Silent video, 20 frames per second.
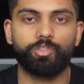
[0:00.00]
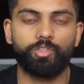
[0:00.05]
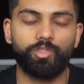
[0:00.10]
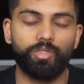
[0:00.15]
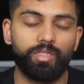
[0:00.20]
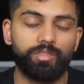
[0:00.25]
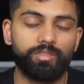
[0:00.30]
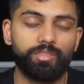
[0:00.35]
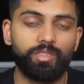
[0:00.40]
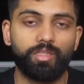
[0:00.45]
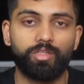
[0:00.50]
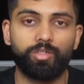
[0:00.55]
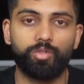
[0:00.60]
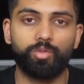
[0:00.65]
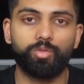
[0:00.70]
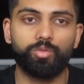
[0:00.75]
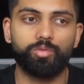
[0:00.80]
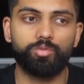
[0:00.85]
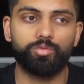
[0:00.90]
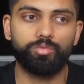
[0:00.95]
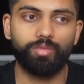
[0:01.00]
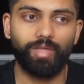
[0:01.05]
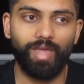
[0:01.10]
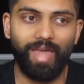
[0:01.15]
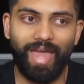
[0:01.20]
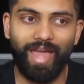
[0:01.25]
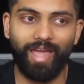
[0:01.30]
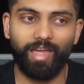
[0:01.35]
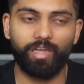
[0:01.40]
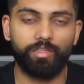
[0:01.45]
So that's a little
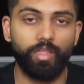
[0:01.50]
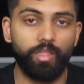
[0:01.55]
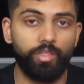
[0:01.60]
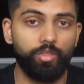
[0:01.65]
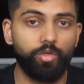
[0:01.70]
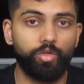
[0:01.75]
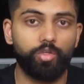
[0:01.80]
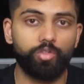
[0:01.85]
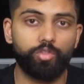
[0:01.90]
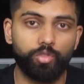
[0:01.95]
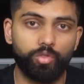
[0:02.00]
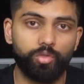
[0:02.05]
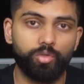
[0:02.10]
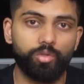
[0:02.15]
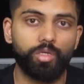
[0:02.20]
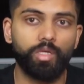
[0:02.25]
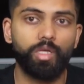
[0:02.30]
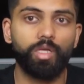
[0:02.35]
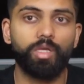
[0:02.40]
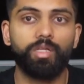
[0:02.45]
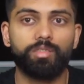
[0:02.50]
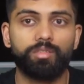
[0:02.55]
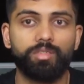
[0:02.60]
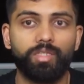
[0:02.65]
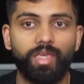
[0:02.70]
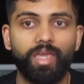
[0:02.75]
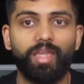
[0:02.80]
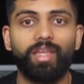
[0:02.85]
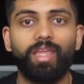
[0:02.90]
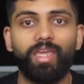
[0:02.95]
hack that you can do
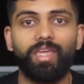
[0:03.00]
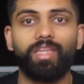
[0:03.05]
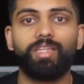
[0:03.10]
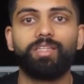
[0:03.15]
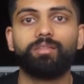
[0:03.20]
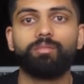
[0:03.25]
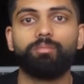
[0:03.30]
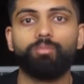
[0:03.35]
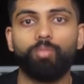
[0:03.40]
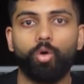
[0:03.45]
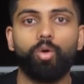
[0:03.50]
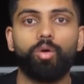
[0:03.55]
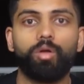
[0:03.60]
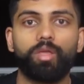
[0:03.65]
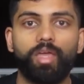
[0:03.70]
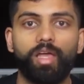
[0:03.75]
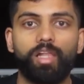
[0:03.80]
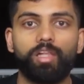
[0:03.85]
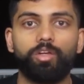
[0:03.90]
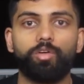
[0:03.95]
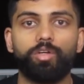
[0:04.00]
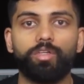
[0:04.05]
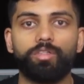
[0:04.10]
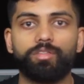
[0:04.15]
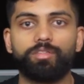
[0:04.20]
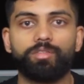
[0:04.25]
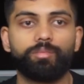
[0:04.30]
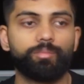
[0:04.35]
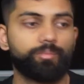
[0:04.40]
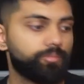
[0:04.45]
to get in more
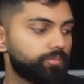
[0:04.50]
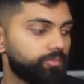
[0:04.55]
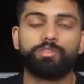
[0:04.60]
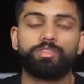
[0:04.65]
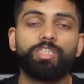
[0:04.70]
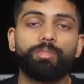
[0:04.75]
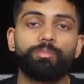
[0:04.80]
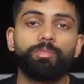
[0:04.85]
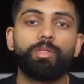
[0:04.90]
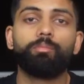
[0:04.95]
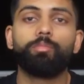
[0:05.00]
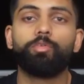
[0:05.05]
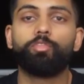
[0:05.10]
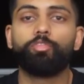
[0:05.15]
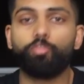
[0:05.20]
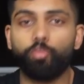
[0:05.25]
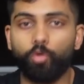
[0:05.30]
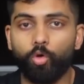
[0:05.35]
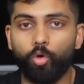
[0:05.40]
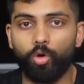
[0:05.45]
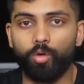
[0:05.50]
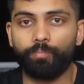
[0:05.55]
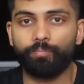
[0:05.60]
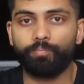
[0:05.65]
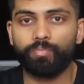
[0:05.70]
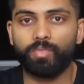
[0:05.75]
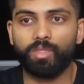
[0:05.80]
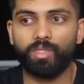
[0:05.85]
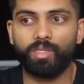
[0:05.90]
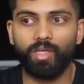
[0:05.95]
calories. Tip number 4,
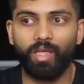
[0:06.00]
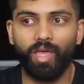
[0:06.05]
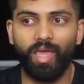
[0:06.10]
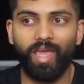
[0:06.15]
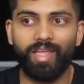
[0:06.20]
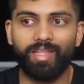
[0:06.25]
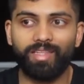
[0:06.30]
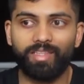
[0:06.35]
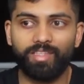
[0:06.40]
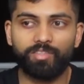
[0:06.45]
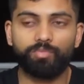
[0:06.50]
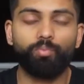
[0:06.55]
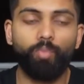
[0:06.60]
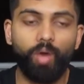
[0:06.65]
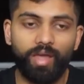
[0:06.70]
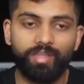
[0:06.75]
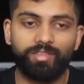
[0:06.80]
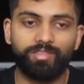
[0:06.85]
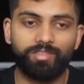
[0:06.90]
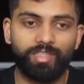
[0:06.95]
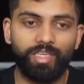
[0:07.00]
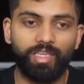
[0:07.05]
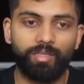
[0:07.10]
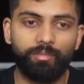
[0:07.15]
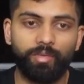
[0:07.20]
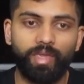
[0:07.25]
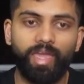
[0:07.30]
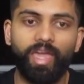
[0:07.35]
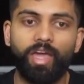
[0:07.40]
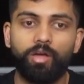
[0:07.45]
and this might
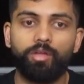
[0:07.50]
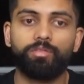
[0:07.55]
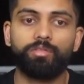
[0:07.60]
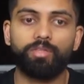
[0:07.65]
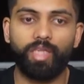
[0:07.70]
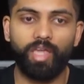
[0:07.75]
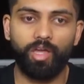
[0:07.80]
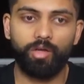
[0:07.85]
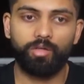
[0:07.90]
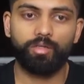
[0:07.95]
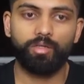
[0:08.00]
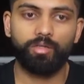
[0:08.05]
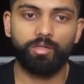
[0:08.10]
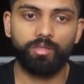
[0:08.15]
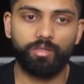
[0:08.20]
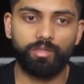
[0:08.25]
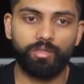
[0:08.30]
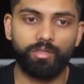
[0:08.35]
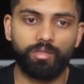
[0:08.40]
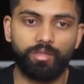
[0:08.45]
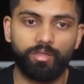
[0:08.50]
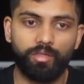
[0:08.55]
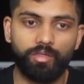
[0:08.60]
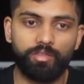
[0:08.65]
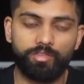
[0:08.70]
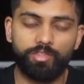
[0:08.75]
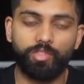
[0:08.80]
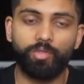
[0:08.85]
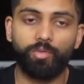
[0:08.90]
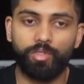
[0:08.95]
seem
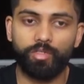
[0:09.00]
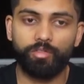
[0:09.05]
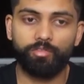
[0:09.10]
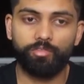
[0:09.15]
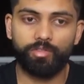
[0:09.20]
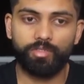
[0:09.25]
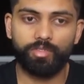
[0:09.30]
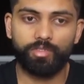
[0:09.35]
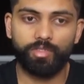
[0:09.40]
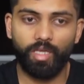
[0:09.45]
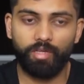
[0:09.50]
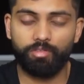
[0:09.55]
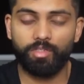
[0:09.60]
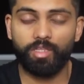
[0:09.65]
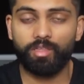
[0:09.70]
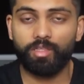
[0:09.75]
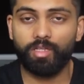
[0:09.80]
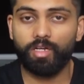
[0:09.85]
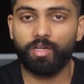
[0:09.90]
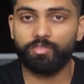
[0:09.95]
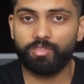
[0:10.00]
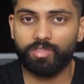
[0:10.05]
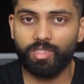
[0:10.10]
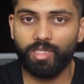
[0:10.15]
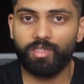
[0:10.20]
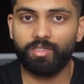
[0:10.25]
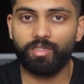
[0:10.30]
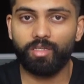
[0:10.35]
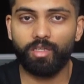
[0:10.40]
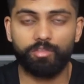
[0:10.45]
counterintuitive to everything that I've
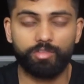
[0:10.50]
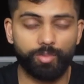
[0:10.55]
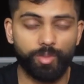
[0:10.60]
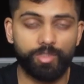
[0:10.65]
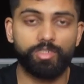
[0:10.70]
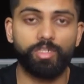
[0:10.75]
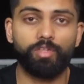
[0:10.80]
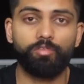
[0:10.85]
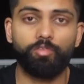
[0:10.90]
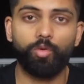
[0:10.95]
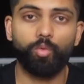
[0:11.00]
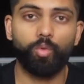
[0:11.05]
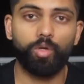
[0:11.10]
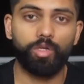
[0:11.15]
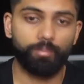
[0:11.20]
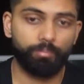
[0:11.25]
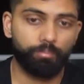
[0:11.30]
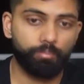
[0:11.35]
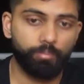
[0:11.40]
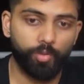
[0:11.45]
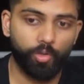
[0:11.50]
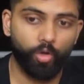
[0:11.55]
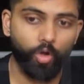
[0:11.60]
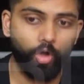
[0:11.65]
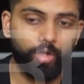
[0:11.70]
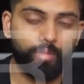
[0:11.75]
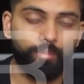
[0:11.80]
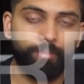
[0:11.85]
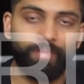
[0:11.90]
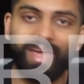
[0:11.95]
said, especially if you want to put
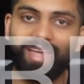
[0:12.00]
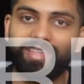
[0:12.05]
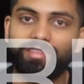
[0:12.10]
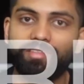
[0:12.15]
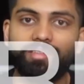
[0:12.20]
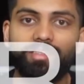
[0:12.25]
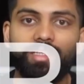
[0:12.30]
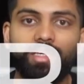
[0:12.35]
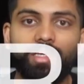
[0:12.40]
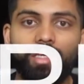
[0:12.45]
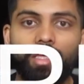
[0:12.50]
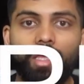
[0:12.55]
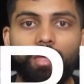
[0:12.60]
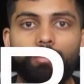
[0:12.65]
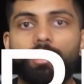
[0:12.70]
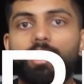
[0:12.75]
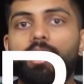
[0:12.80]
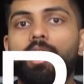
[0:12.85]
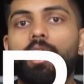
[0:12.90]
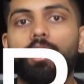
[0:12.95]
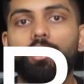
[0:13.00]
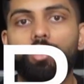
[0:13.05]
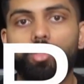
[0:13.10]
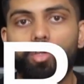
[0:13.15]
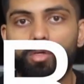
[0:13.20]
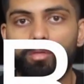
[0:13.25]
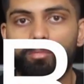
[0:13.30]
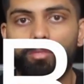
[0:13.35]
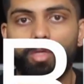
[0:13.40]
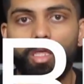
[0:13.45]
on mass, but
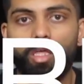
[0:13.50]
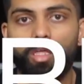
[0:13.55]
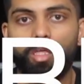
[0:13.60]
cardio.